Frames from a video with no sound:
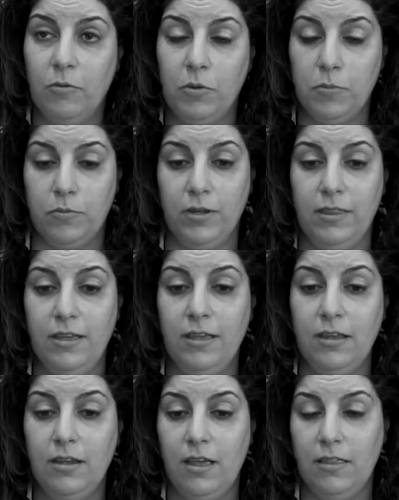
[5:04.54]
that we breathe
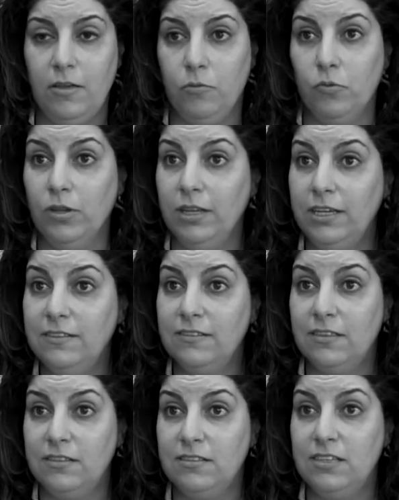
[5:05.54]
in, and they release
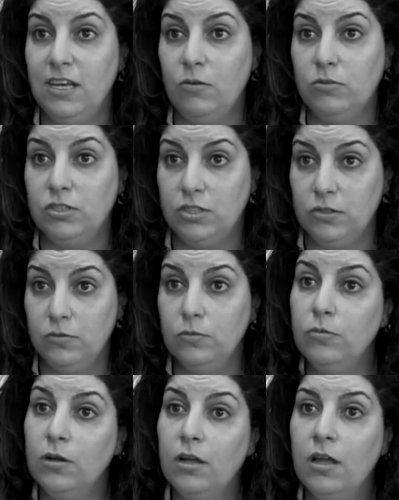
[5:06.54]
the CO2
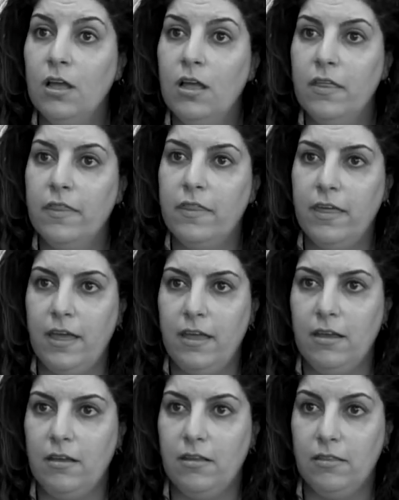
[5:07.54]

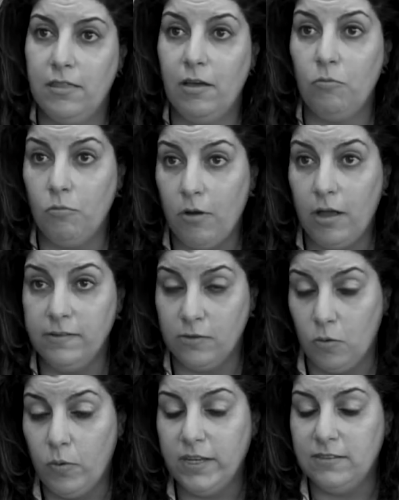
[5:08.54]
that is
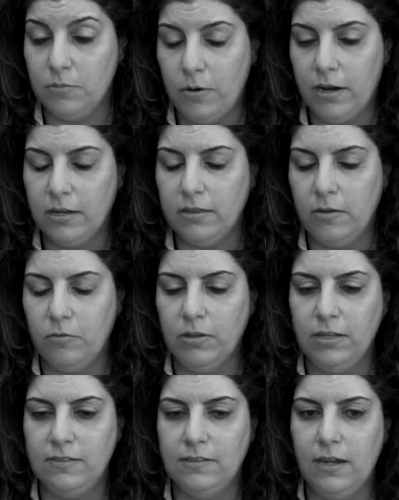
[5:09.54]
our waste product. They
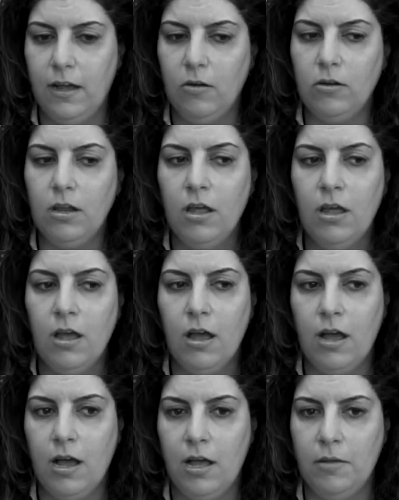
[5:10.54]
release it out.
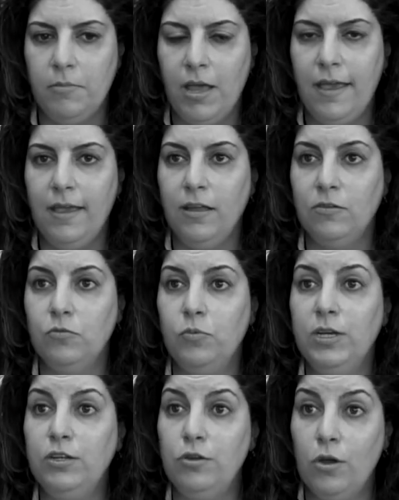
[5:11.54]
And
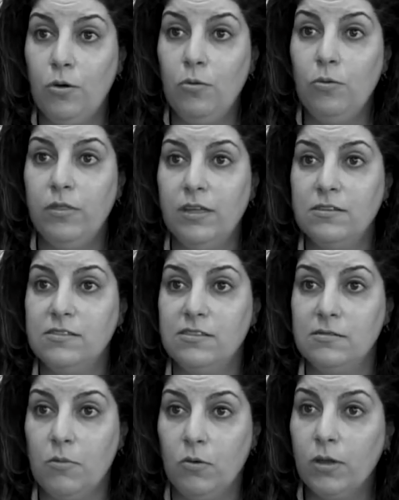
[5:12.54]
we know that
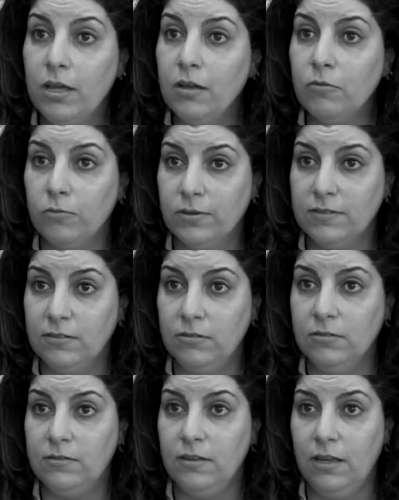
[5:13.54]
smoking
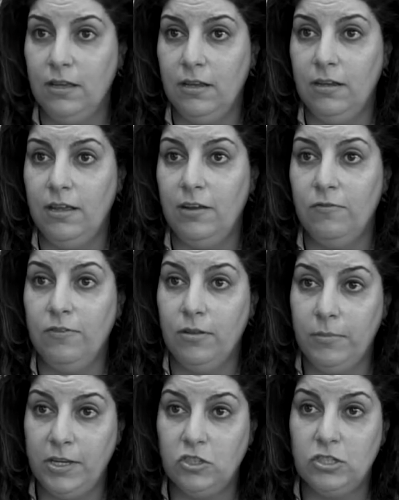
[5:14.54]
results in
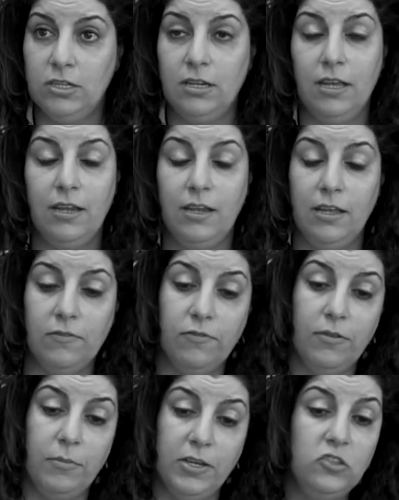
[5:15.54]
inflammation, and
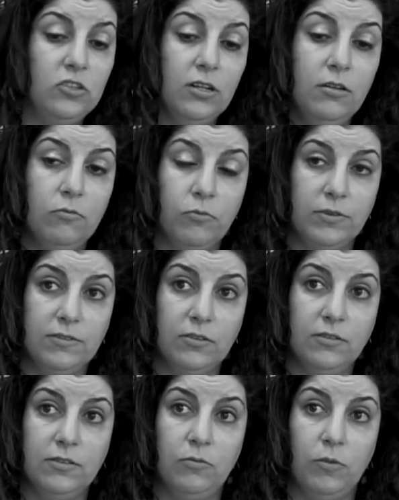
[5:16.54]
inflammation
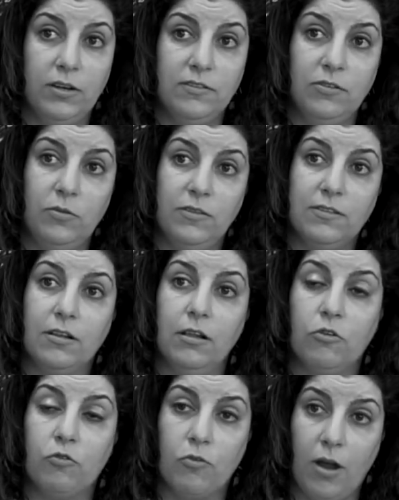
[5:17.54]
results in what is known as
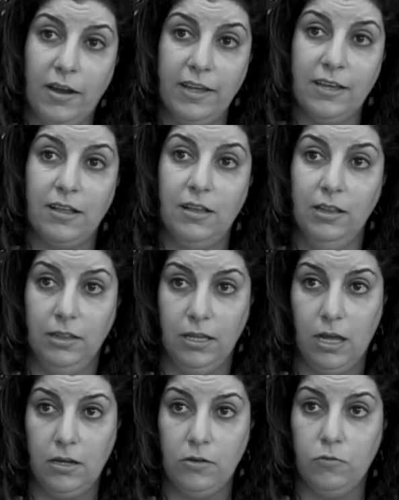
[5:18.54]
chronic
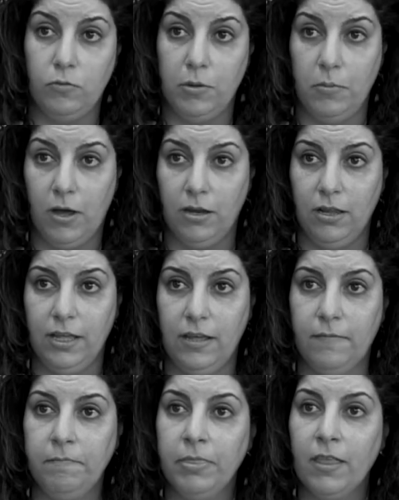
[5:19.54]
lung remodeling.
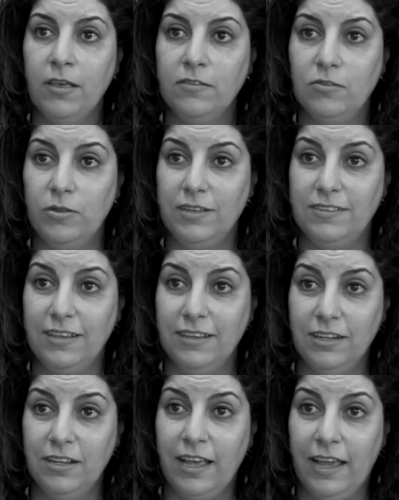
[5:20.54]
So these
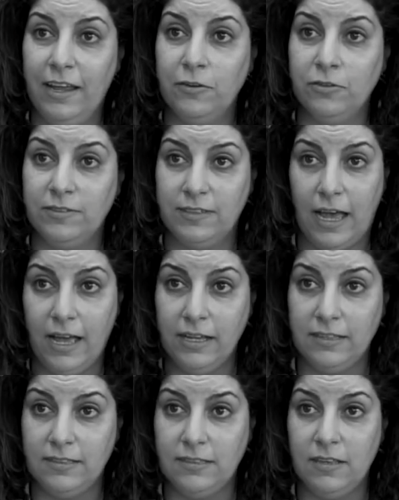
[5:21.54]
little air
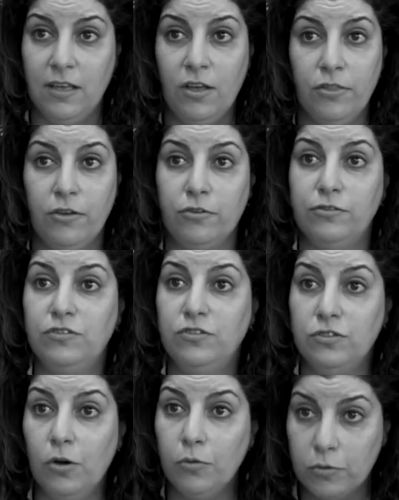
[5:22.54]
sacs that are
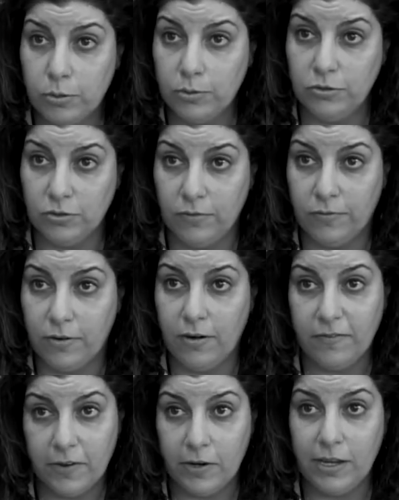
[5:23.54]
so crucial for
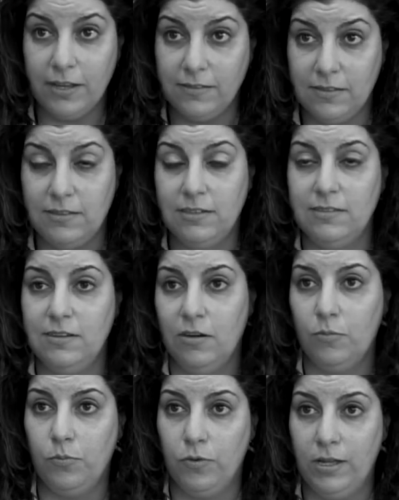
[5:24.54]
our very existence and
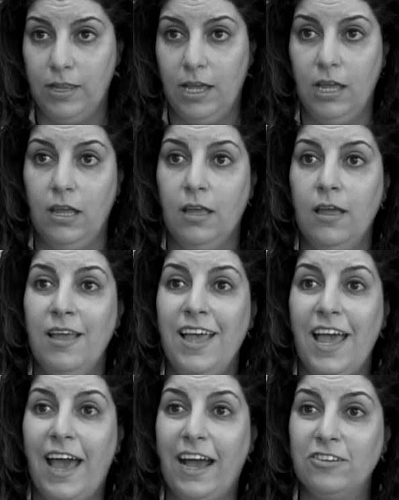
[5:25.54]
our breathing
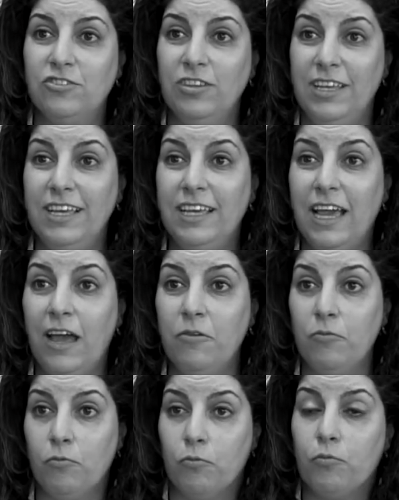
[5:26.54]
actually get
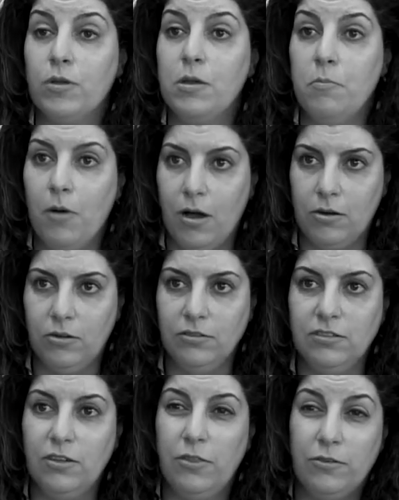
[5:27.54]

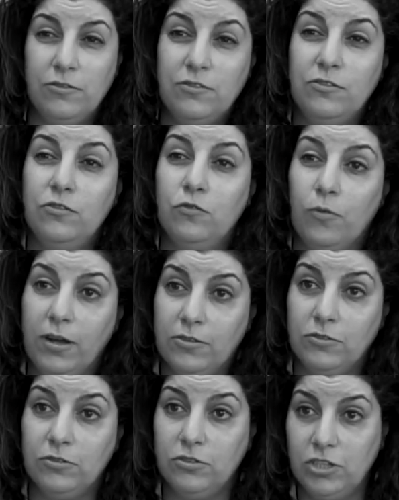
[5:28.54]
remodeled. Their
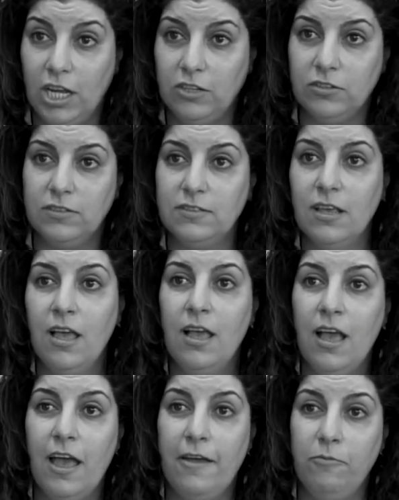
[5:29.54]
structure changes.
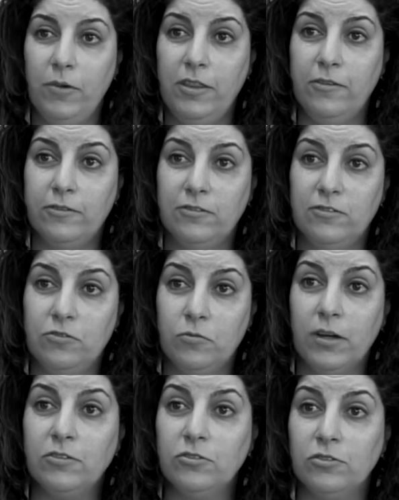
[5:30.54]
And when their
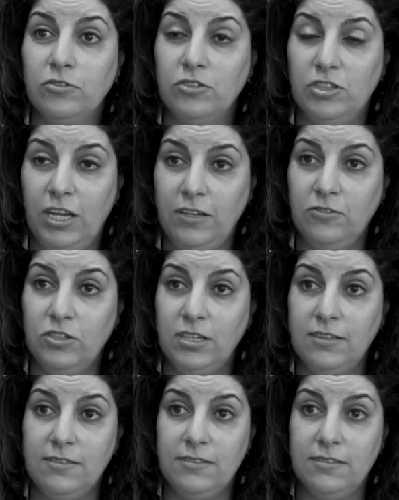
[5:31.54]
structure
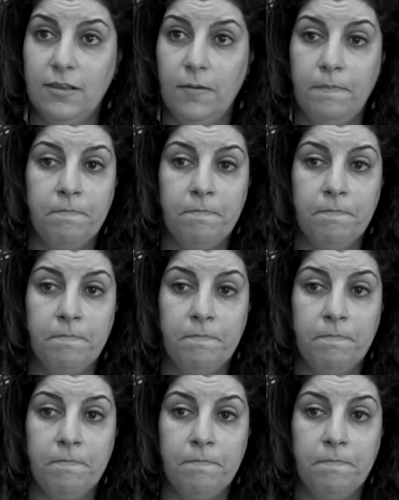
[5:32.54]
changes,